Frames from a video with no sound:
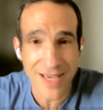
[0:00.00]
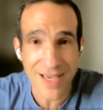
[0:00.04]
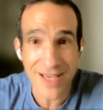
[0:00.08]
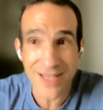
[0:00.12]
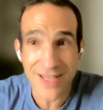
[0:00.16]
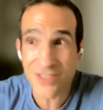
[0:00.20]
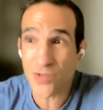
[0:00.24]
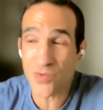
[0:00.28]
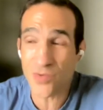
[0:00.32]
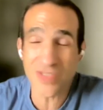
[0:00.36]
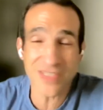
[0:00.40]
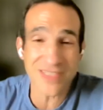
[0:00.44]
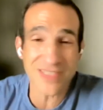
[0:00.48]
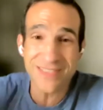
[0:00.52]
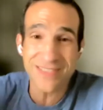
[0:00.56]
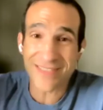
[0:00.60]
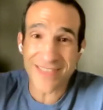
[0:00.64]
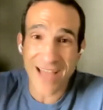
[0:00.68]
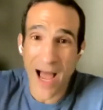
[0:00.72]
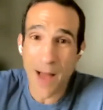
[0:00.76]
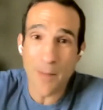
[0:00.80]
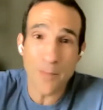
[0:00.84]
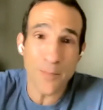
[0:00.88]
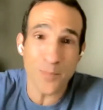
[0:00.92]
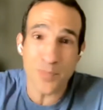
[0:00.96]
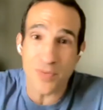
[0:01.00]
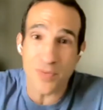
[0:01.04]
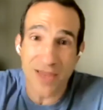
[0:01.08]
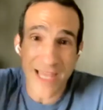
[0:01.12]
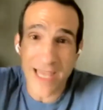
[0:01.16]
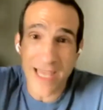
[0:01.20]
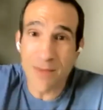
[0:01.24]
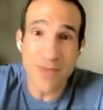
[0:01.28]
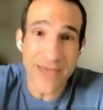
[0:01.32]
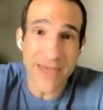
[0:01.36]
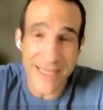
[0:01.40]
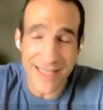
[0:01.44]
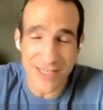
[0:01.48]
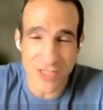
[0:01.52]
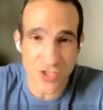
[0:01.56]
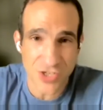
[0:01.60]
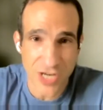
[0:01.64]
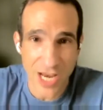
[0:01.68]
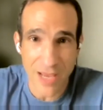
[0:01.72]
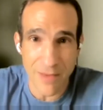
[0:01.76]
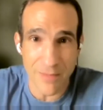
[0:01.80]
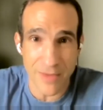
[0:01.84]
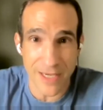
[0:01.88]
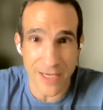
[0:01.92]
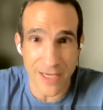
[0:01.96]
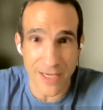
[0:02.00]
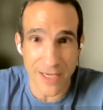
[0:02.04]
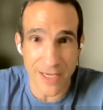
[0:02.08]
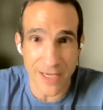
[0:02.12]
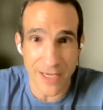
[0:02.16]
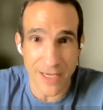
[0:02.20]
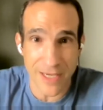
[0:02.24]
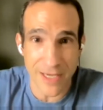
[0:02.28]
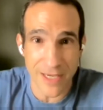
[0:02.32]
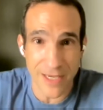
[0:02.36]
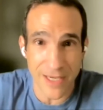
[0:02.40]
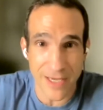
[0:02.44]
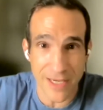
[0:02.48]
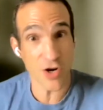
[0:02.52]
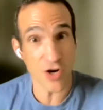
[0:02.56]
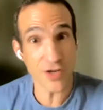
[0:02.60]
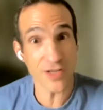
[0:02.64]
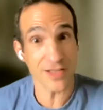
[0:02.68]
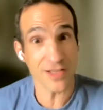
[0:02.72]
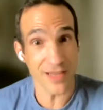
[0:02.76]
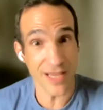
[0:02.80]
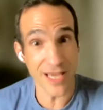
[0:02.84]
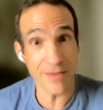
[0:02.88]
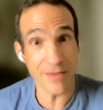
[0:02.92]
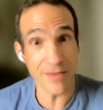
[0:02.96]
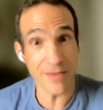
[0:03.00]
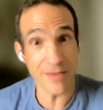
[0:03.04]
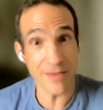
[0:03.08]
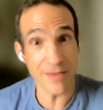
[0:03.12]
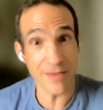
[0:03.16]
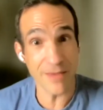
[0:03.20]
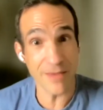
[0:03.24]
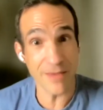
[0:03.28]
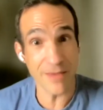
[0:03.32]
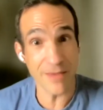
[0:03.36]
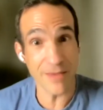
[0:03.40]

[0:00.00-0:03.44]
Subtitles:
So stop blaming and shaming and start claiming.